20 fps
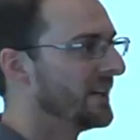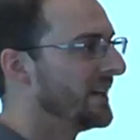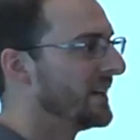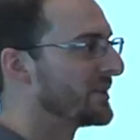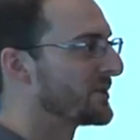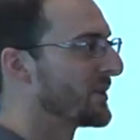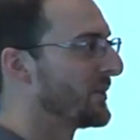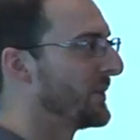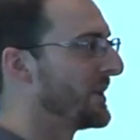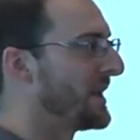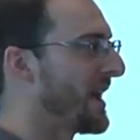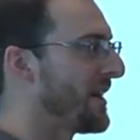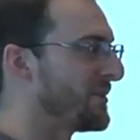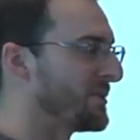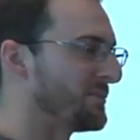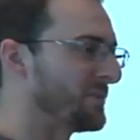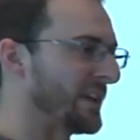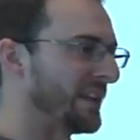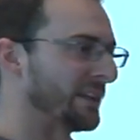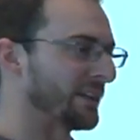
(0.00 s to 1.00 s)
And so we
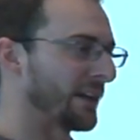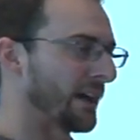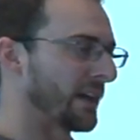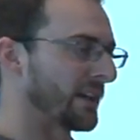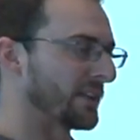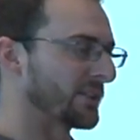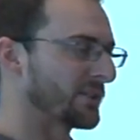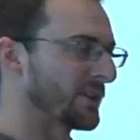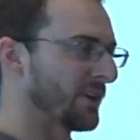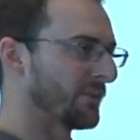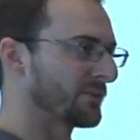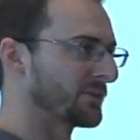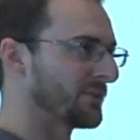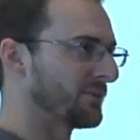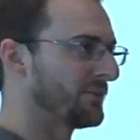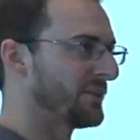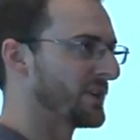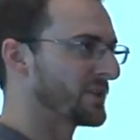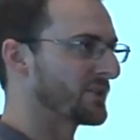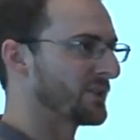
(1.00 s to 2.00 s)
haven't been kind of
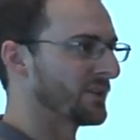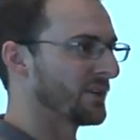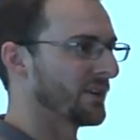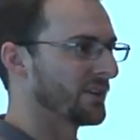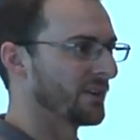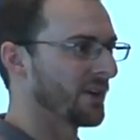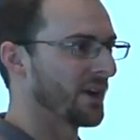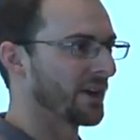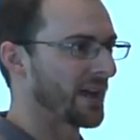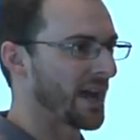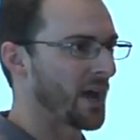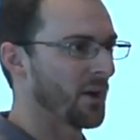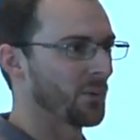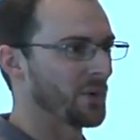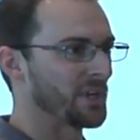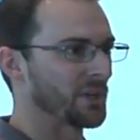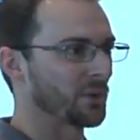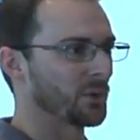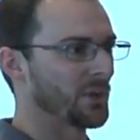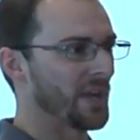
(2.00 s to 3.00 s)
self-sufficient on, on how
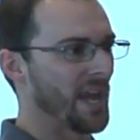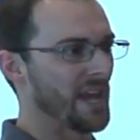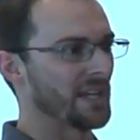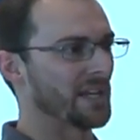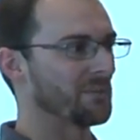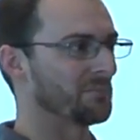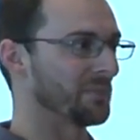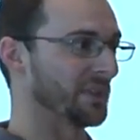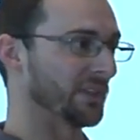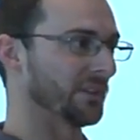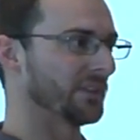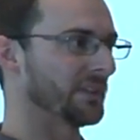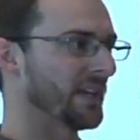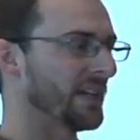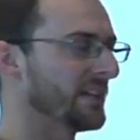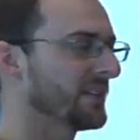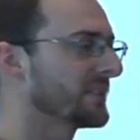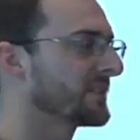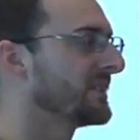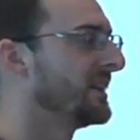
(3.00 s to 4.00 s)
we create and build
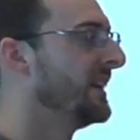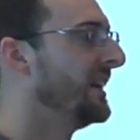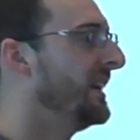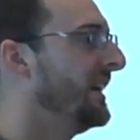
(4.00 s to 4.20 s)
things.